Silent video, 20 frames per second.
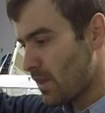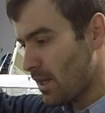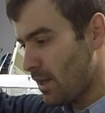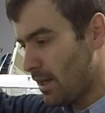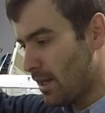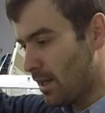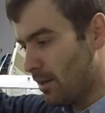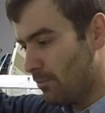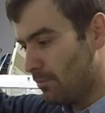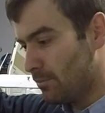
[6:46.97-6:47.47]

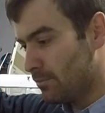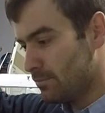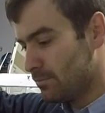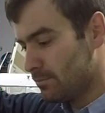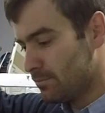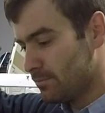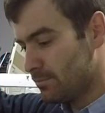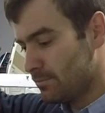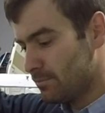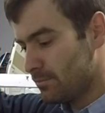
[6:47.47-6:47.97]

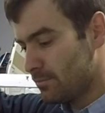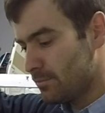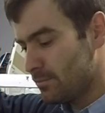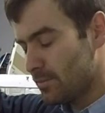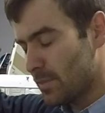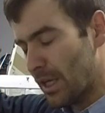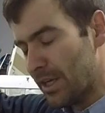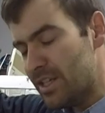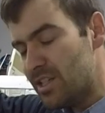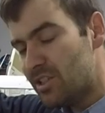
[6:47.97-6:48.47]

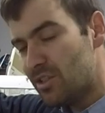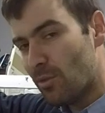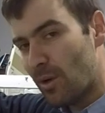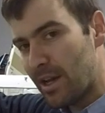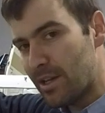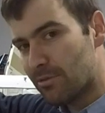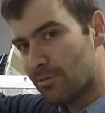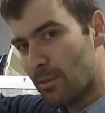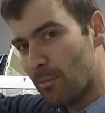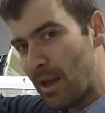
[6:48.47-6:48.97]
An easy way
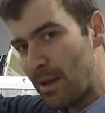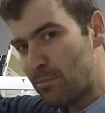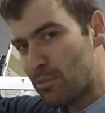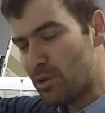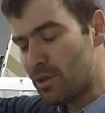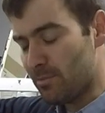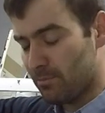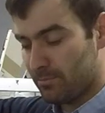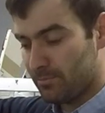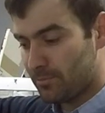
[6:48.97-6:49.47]
to remember
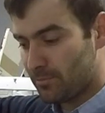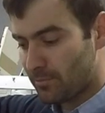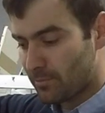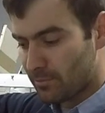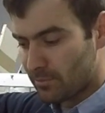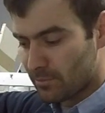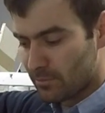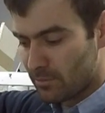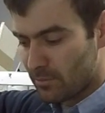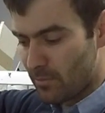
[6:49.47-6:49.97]
it
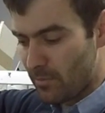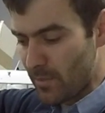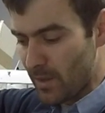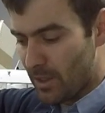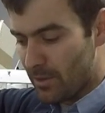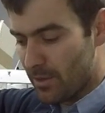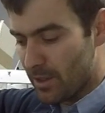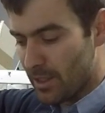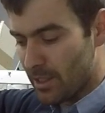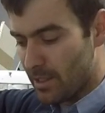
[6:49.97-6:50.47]

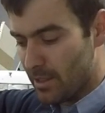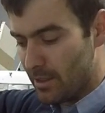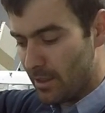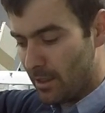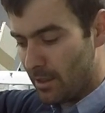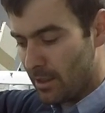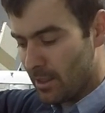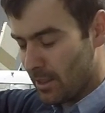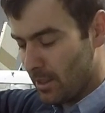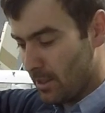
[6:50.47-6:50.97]
that
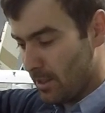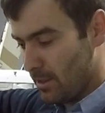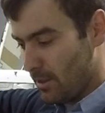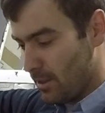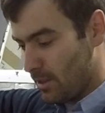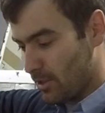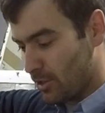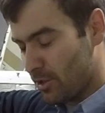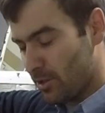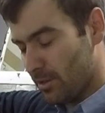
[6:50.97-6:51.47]
a
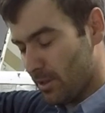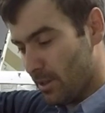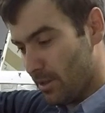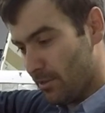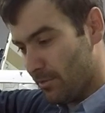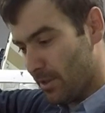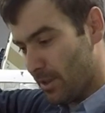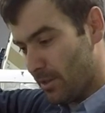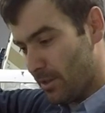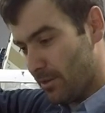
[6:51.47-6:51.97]

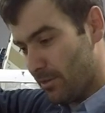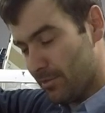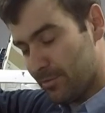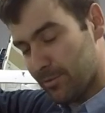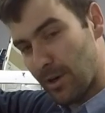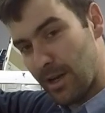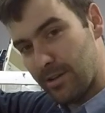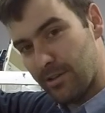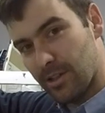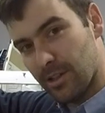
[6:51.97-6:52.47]

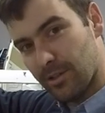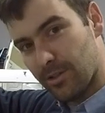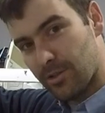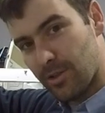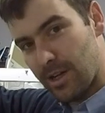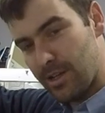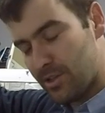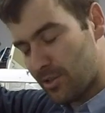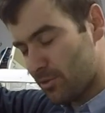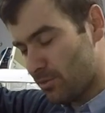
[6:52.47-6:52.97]
friend at
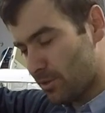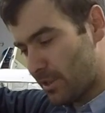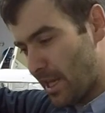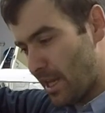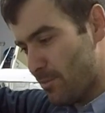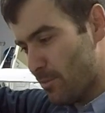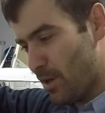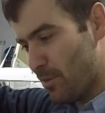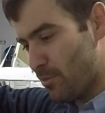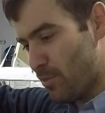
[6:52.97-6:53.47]
trade school
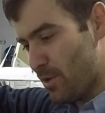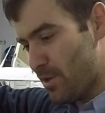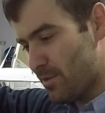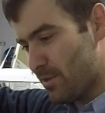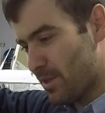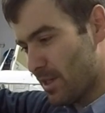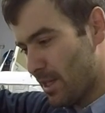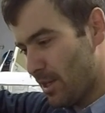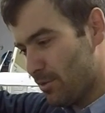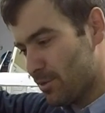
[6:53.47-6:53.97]
came up
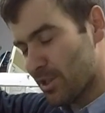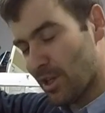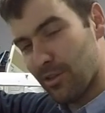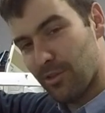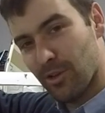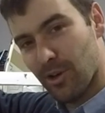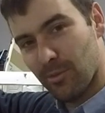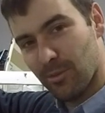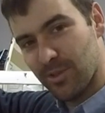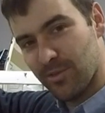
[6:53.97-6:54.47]
with, which I
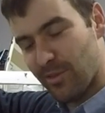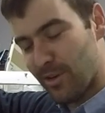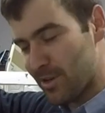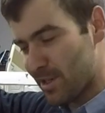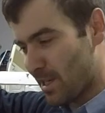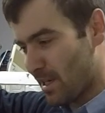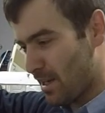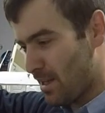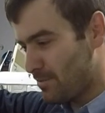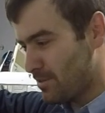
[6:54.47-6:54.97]
thought was very
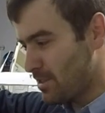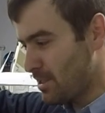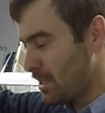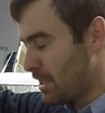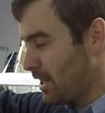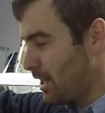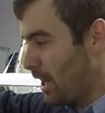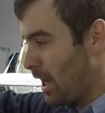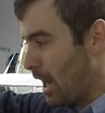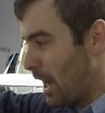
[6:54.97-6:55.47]
clever,
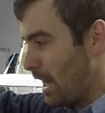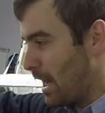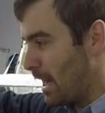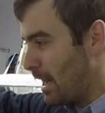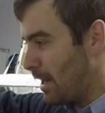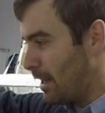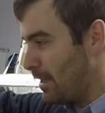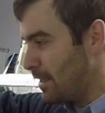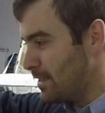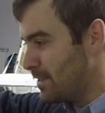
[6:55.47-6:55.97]

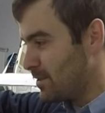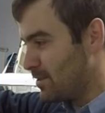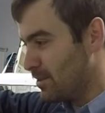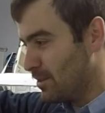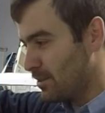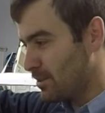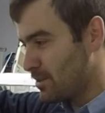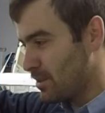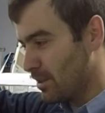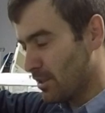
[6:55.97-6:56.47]
is
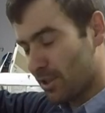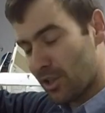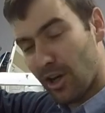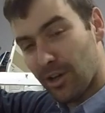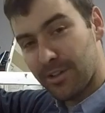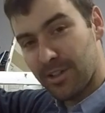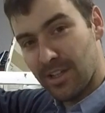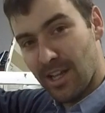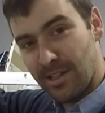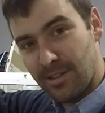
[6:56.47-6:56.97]
that
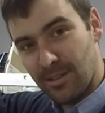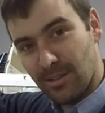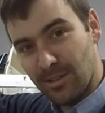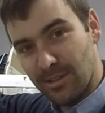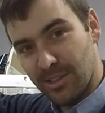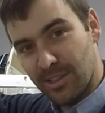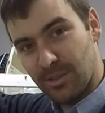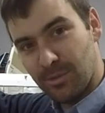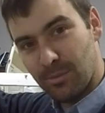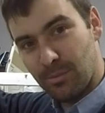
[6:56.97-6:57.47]
Continental
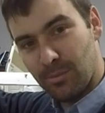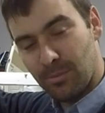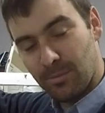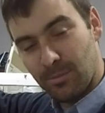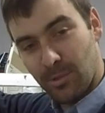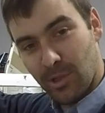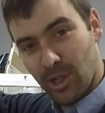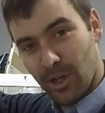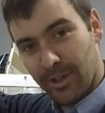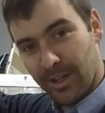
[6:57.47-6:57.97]
has
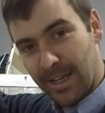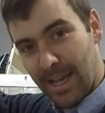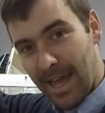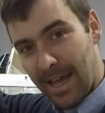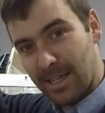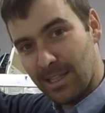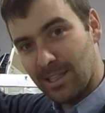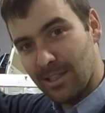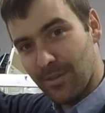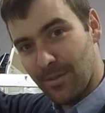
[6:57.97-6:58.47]
got an
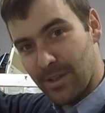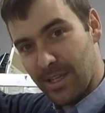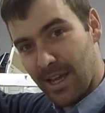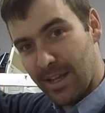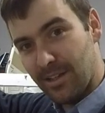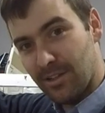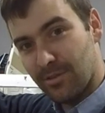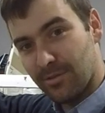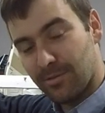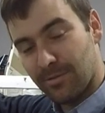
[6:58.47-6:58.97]
L at the
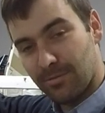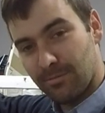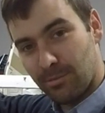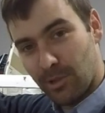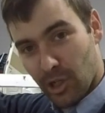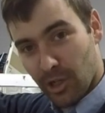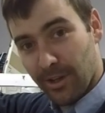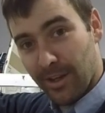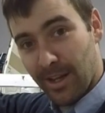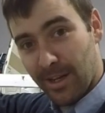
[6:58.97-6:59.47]
end of
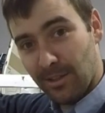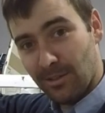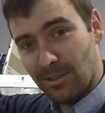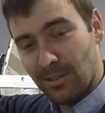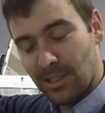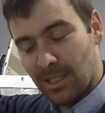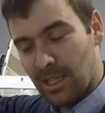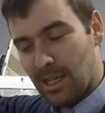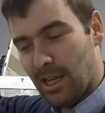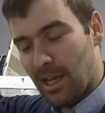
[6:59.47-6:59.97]
Continental,
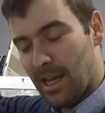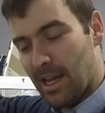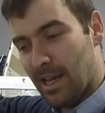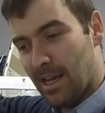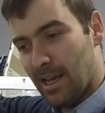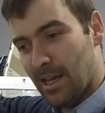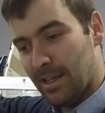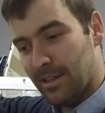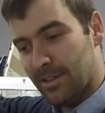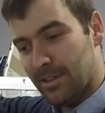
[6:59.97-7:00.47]

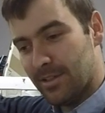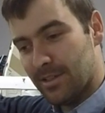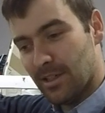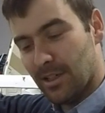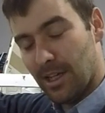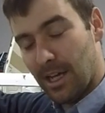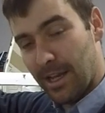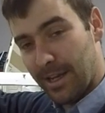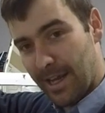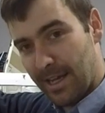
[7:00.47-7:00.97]
and
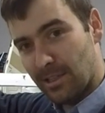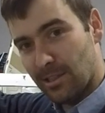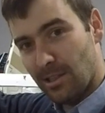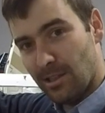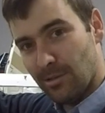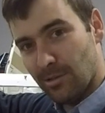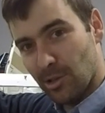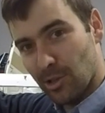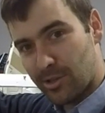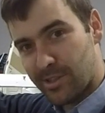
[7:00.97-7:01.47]
an L
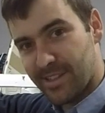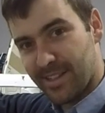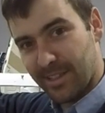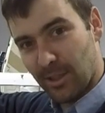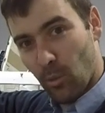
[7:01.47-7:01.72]
looks like a